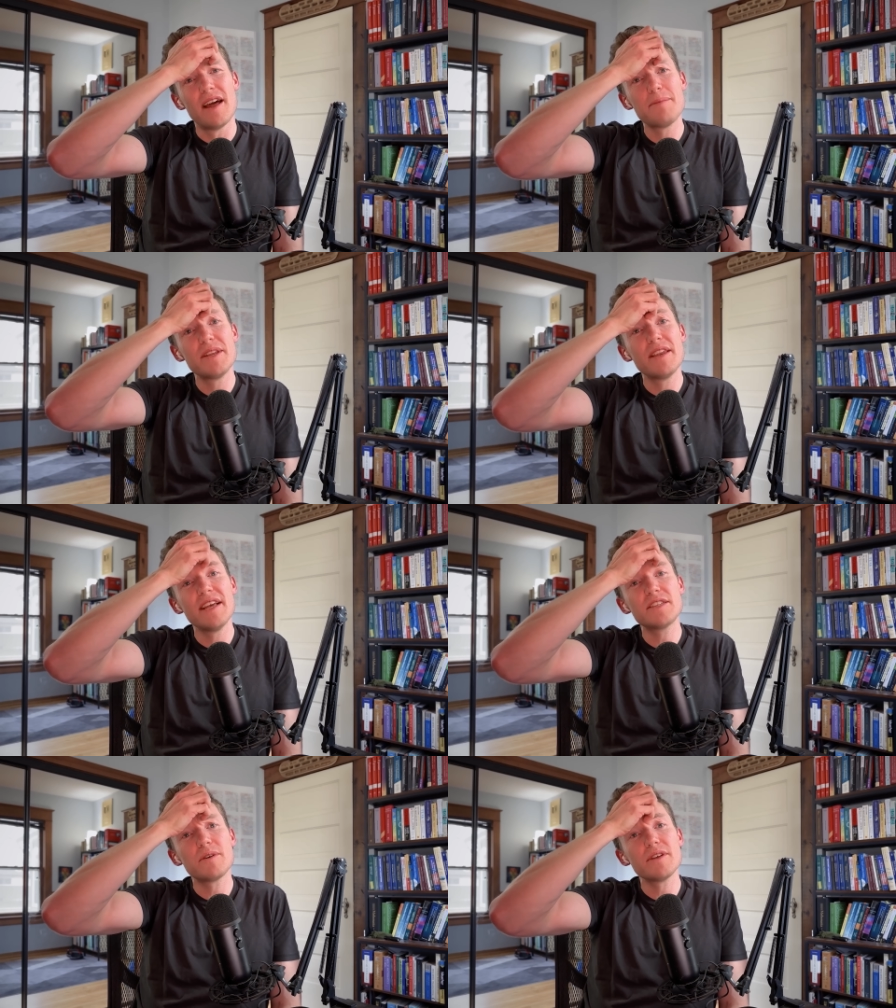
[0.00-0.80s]
I mean,
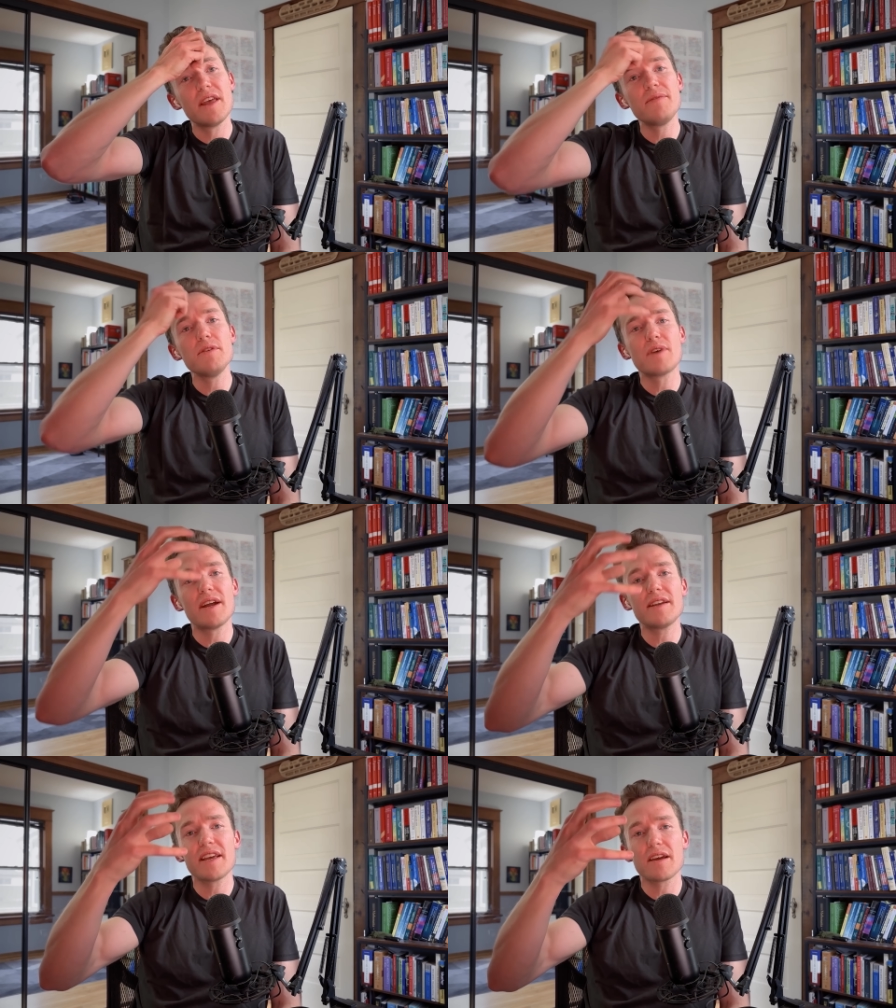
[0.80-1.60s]
it's what if you try
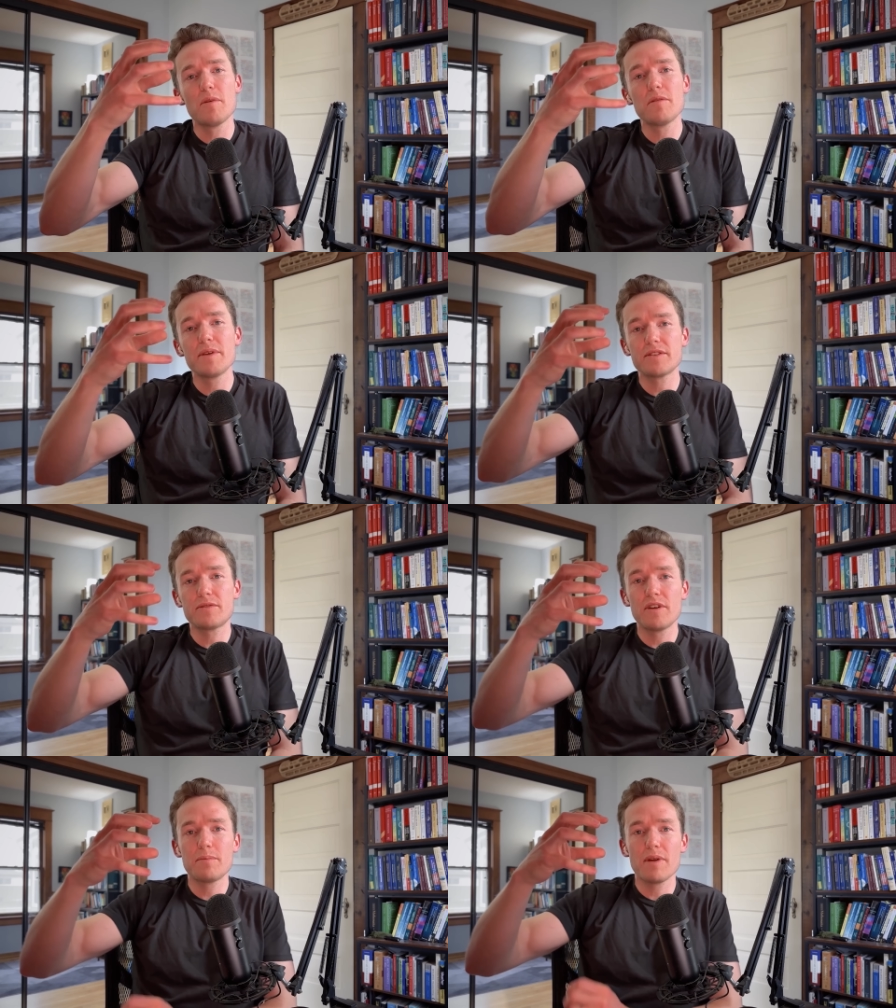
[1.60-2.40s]
to take a Möbius
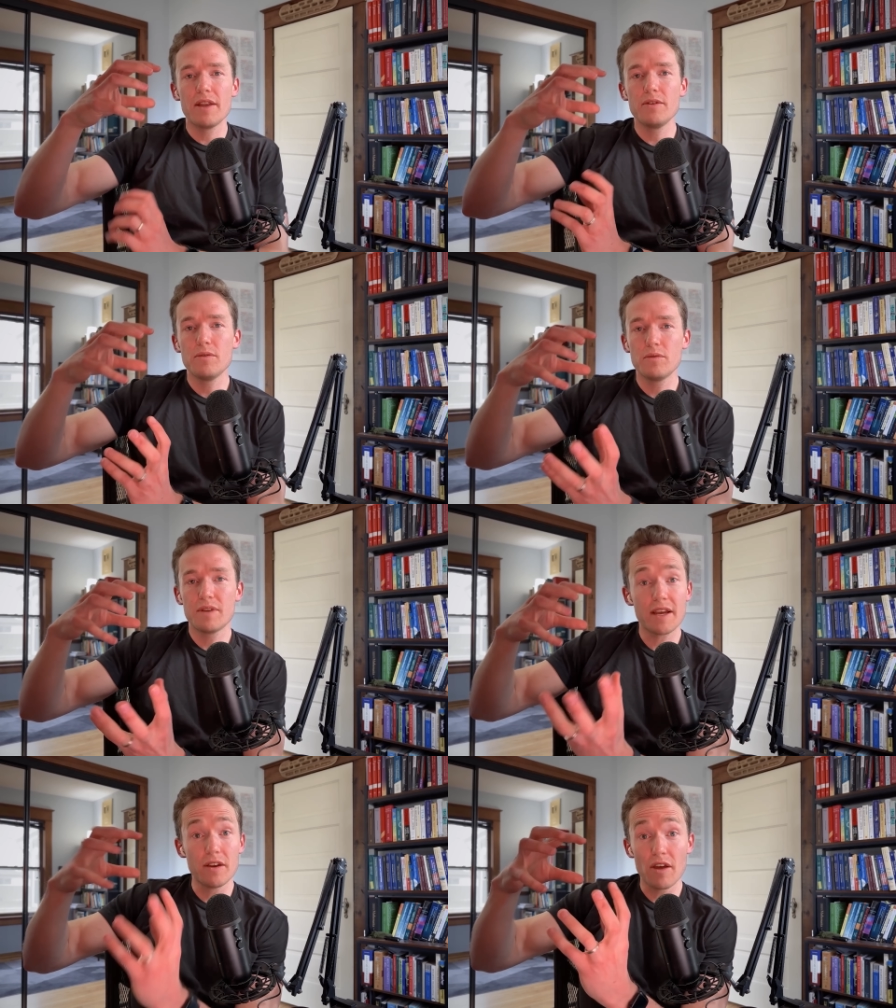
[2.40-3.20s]
strip and you
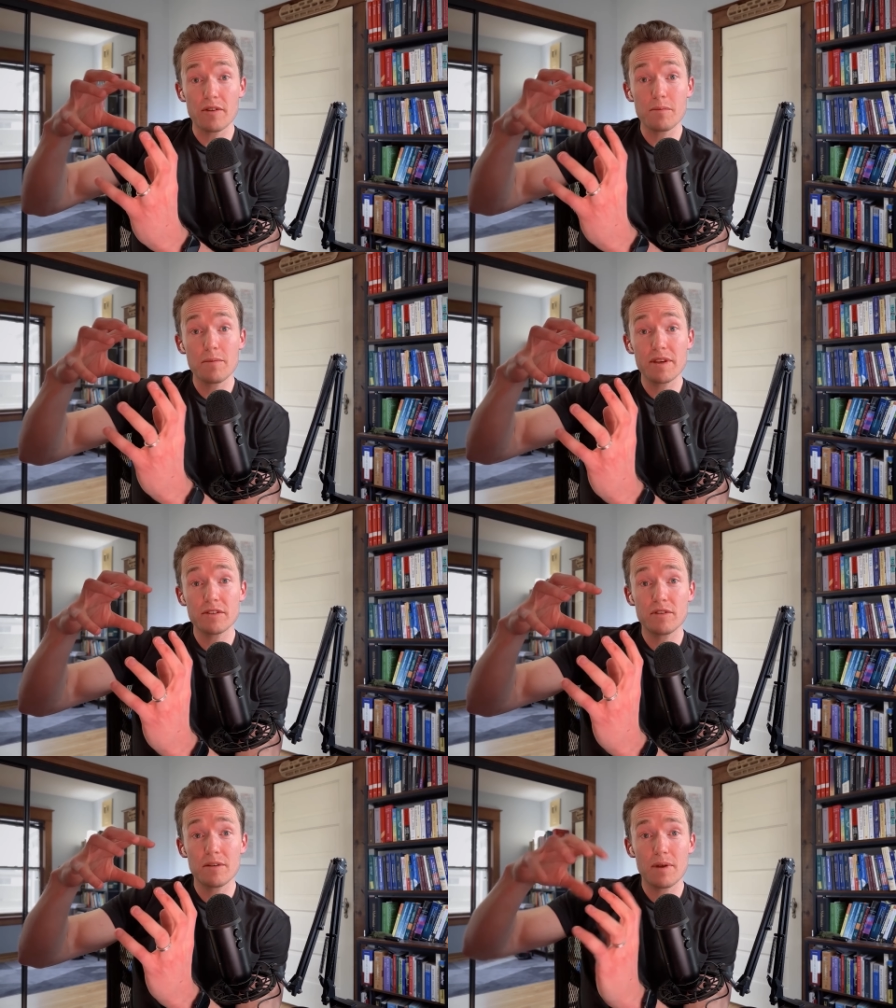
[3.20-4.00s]
take another Möbius
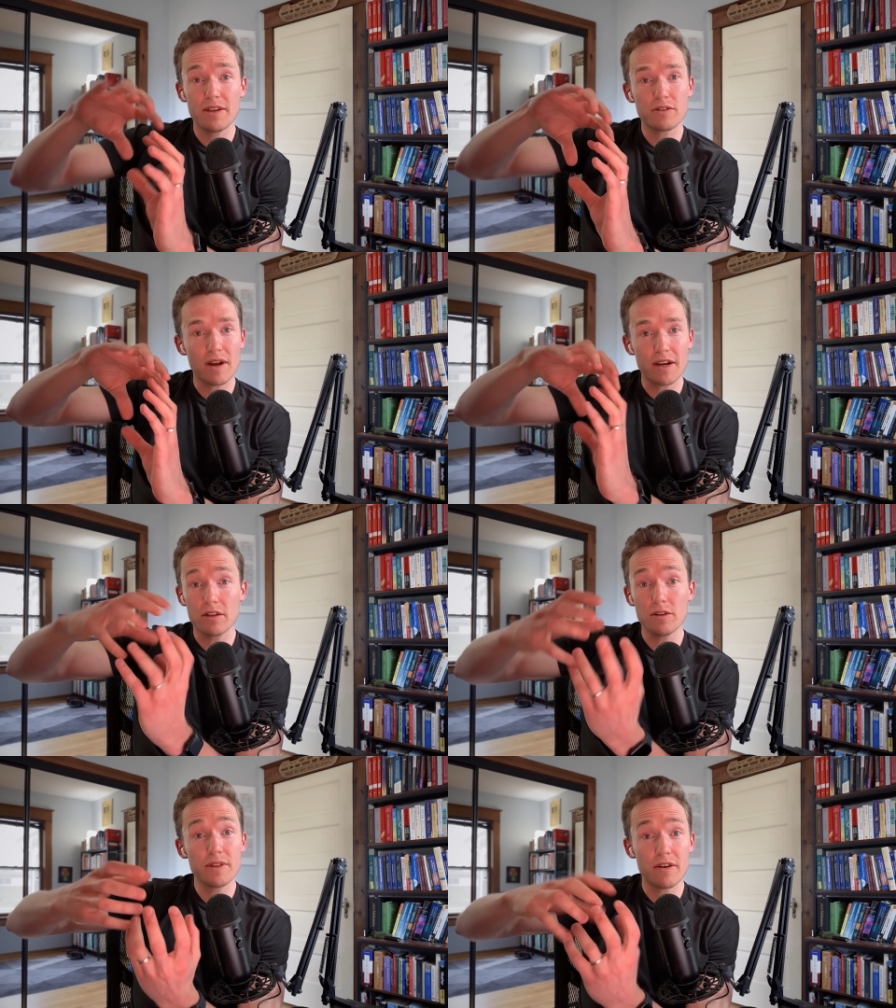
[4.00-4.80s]
strip and you try to
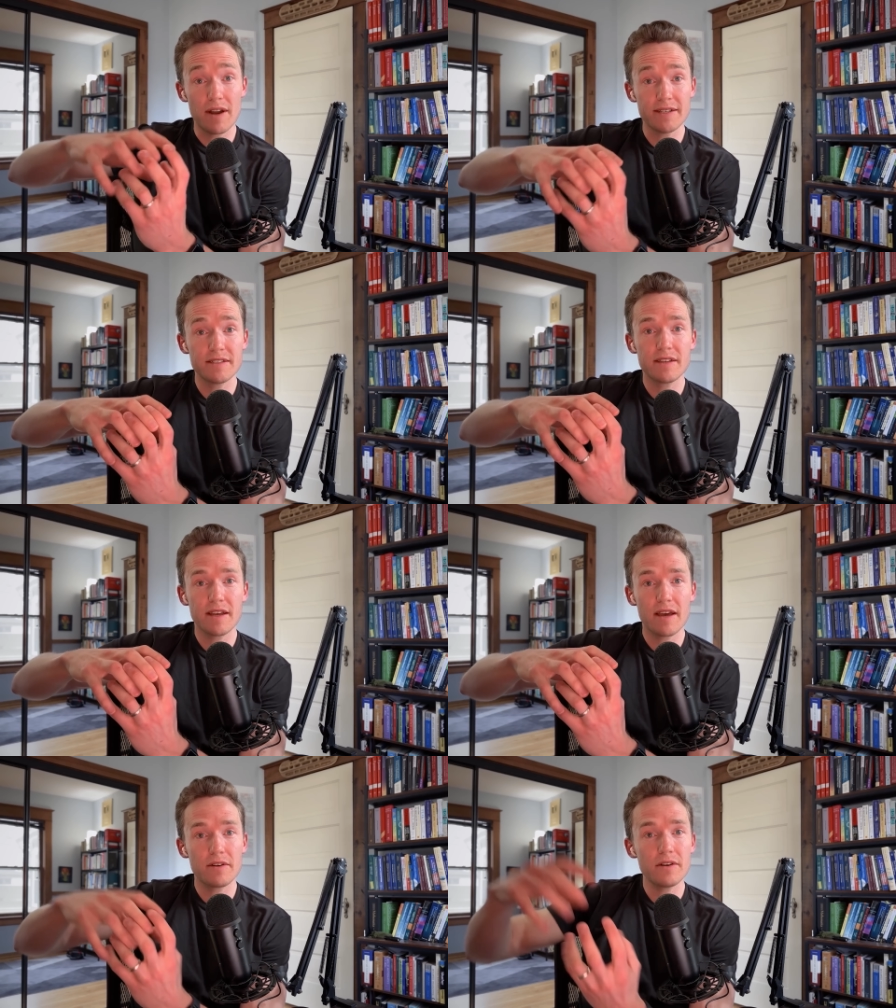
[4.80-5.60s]
glue their edges
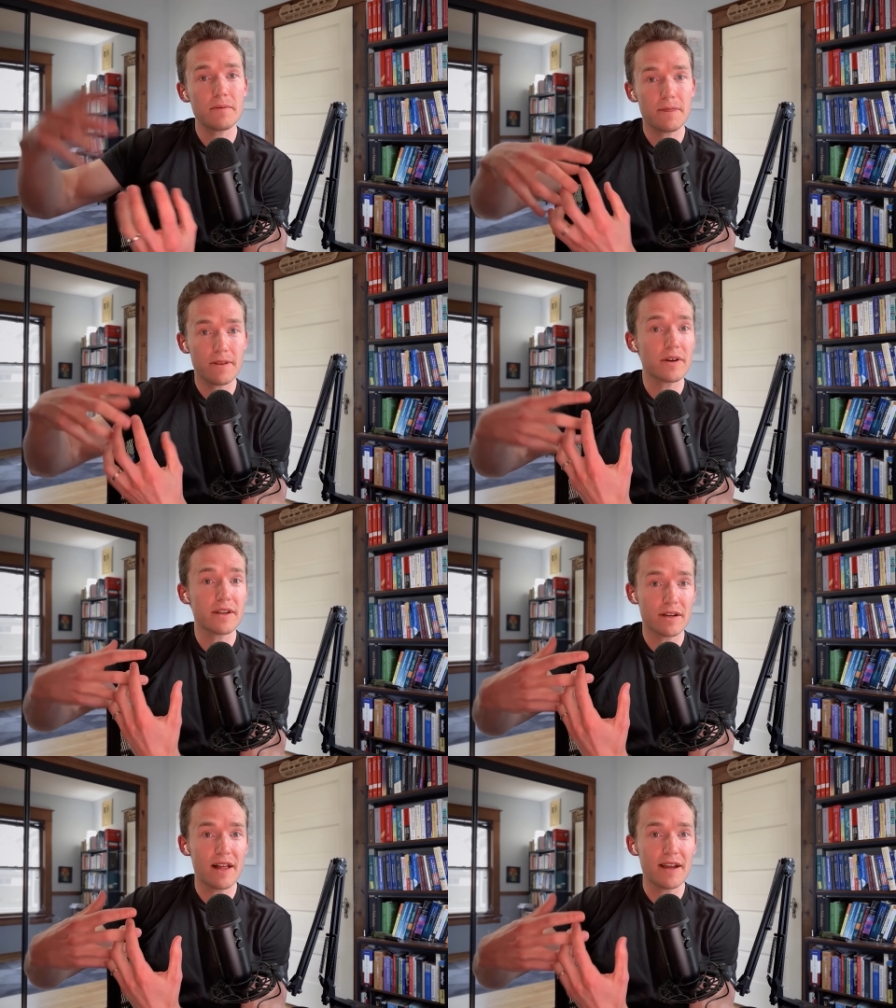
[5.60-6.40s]
together, you'll get a
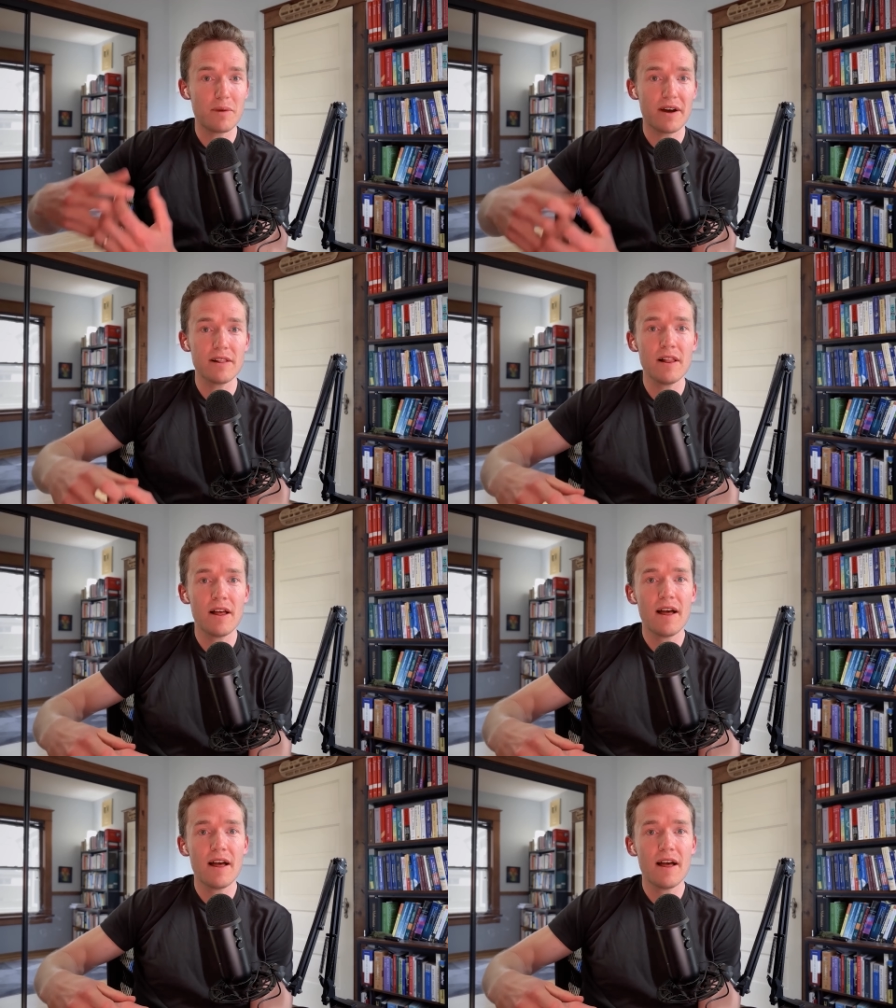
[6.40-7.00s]
Klein bottle.